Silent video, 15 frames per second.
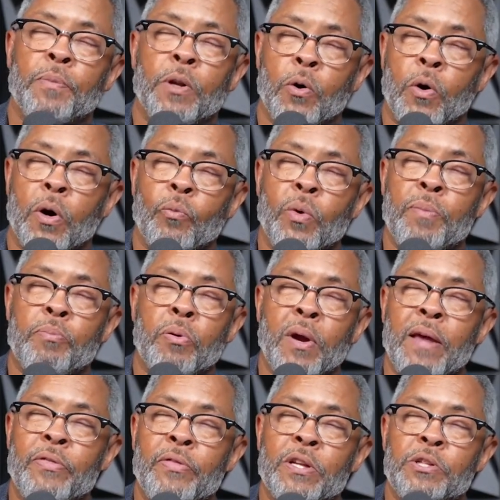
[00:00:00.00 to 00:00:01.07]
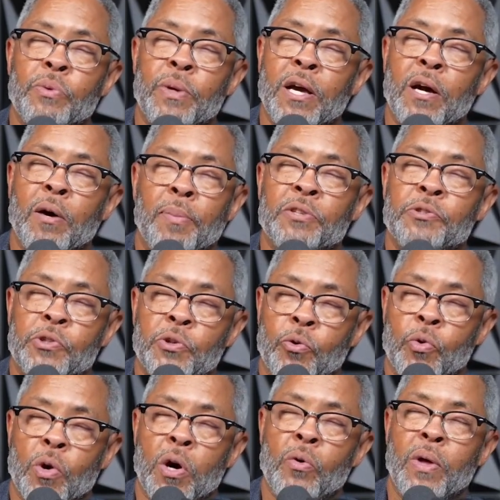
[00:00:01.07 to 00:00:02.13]
Lord, we pray that you would help us to
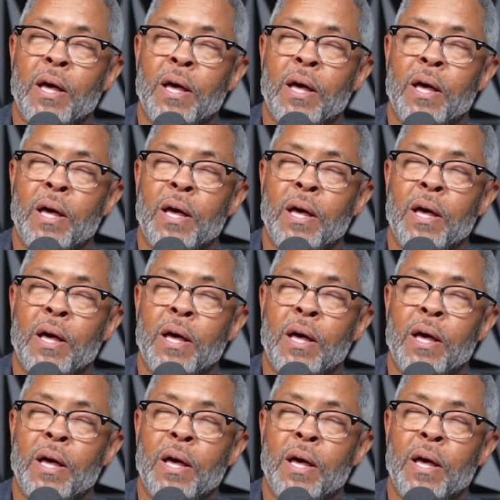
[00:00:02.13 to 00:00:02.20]
grow,